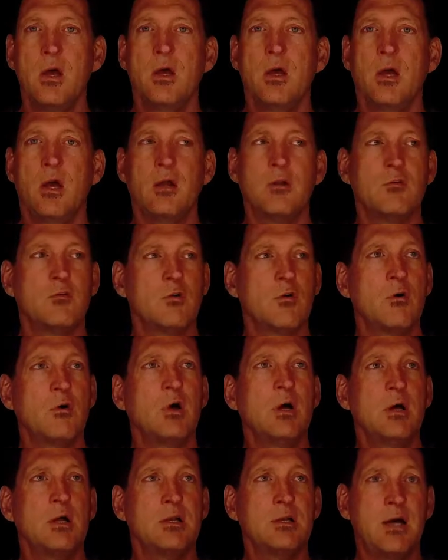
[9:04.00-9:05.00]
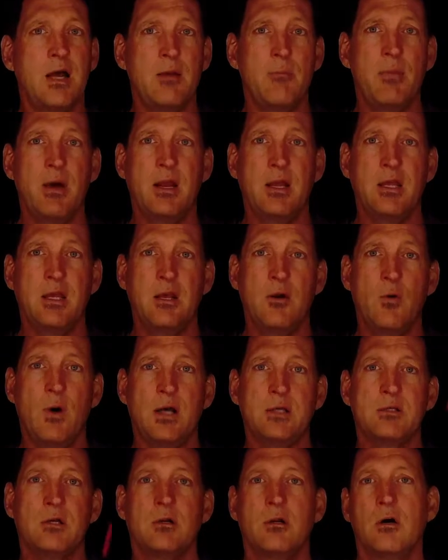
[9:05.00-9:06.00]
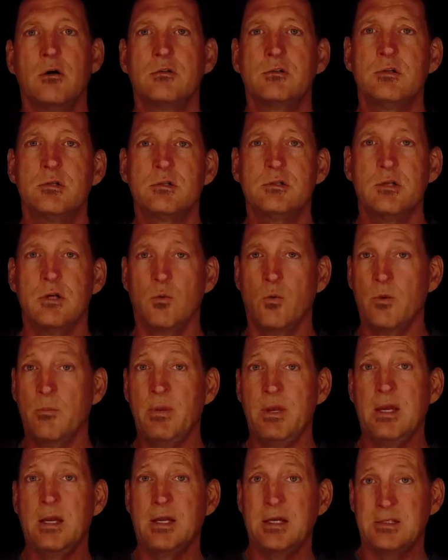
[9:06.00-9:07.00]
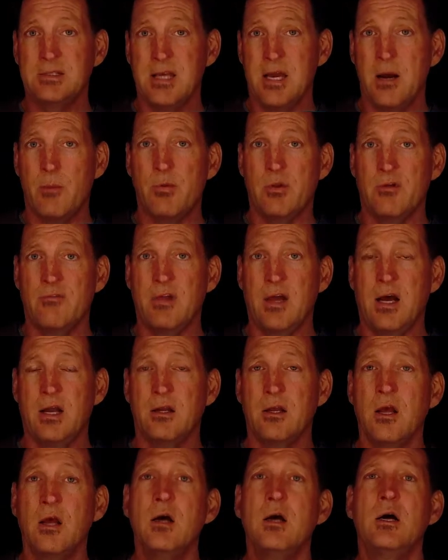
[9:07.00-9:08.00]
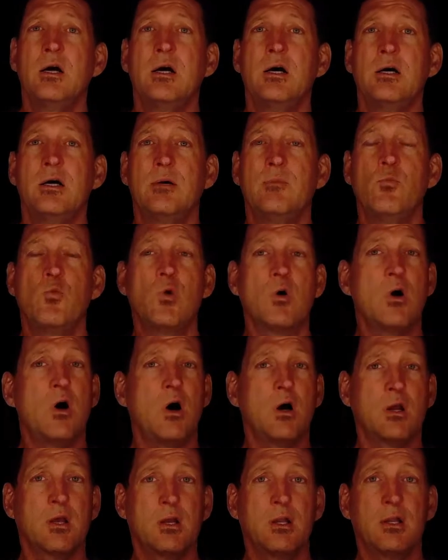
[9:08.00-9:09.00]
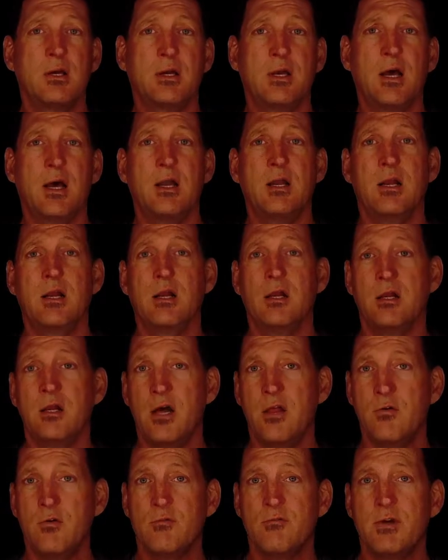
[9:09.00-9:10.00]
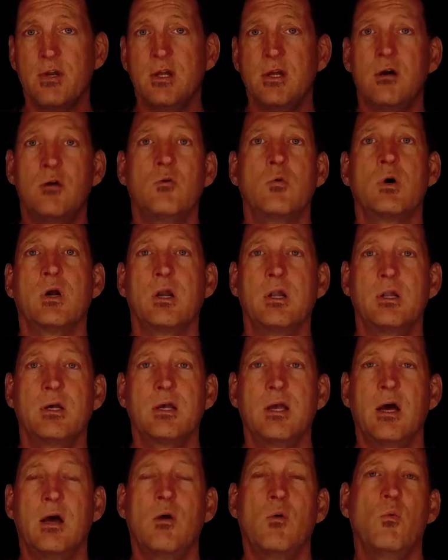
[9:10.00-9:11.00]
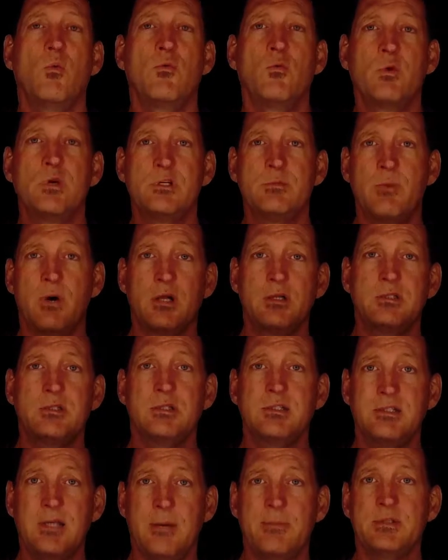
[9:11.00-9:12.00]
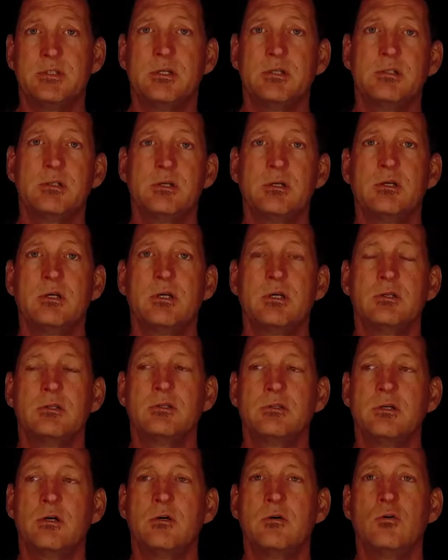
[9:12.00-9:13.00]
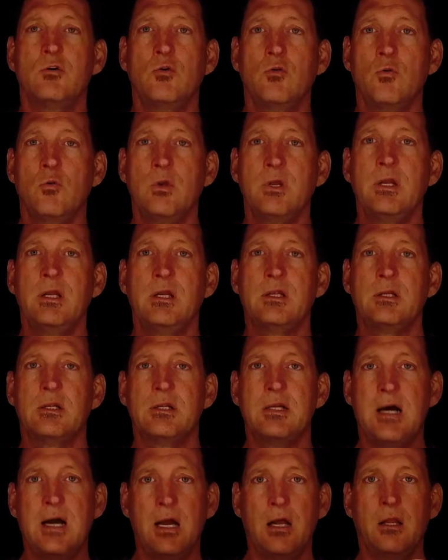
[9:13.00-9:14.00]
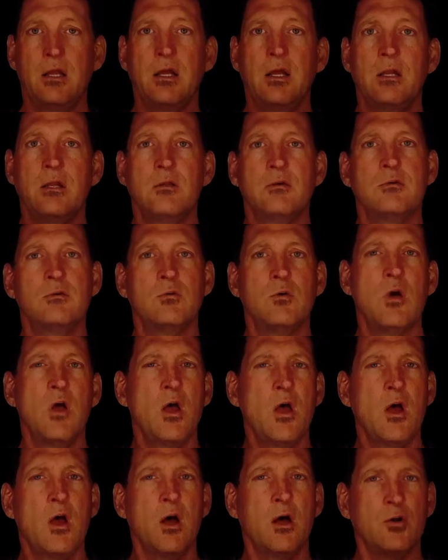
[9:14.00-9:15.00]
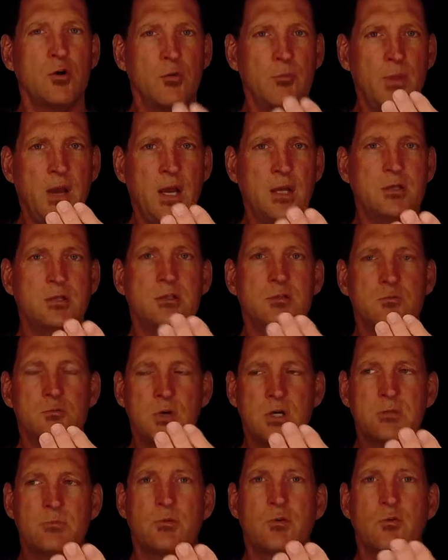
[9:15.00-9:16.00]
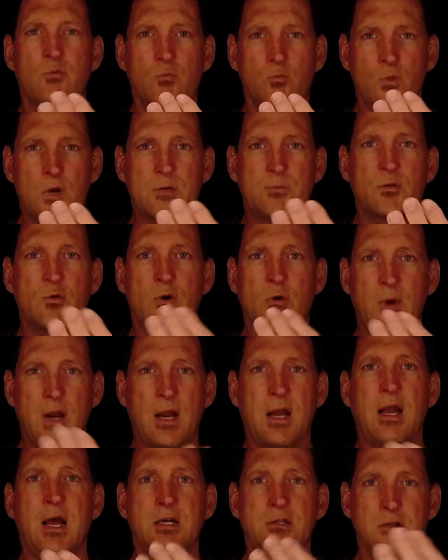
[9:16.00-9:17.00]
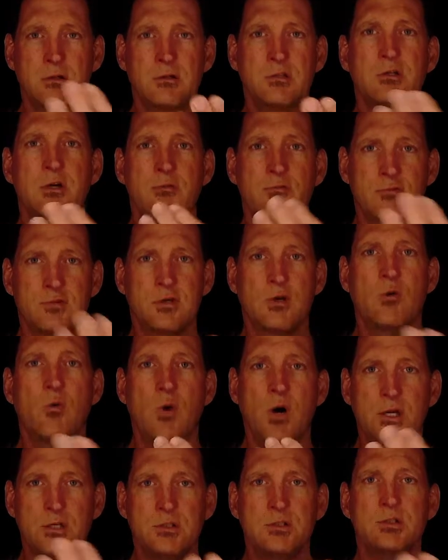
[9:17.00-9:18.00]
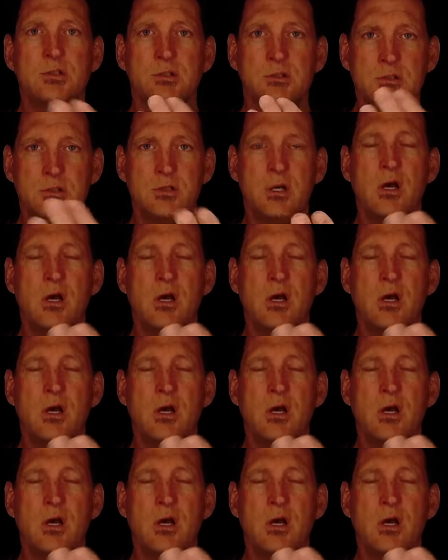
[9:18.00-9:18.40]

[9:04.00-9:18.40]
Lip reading: And so diabetic ketoacidosis, it would be an example of that. We're going to look at, in another video, we're going to look at the response to sepsis. And so you really need to dial in to your patient's respiratory rate and ask yourselves the questions,